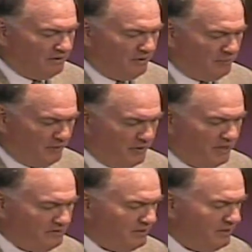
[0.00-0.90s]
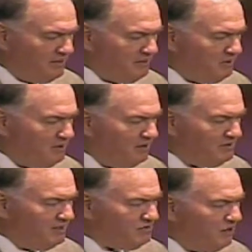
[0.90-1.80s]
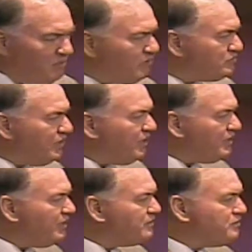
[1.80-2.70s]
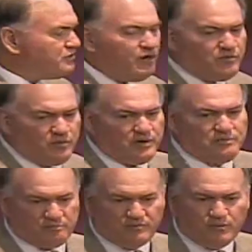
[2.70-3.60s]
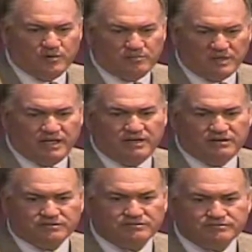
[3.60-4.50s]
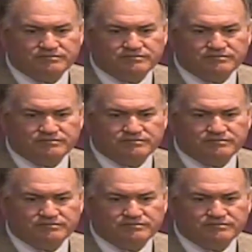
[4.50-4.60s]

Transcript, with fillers: of predestination because it's almost like it's just over with before it begins.